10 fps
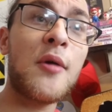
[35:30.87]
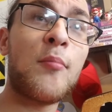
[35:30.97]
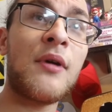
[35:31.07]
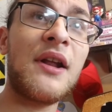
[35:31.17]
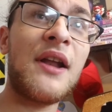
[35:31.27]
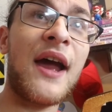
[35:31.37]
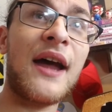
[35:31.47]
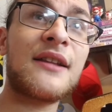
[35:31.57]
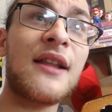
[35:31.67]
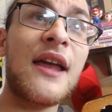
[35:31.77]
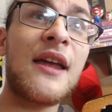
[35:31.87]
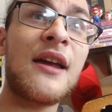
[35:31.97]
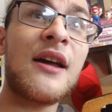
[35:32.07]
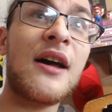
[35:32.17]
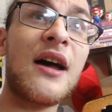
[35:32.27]
but it had like
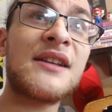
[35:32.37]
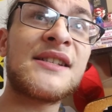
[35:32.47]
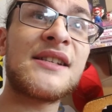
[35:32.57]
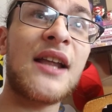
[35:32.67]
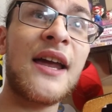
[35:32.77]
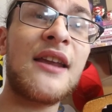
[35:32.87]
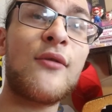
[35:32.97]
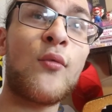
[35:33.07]
a slight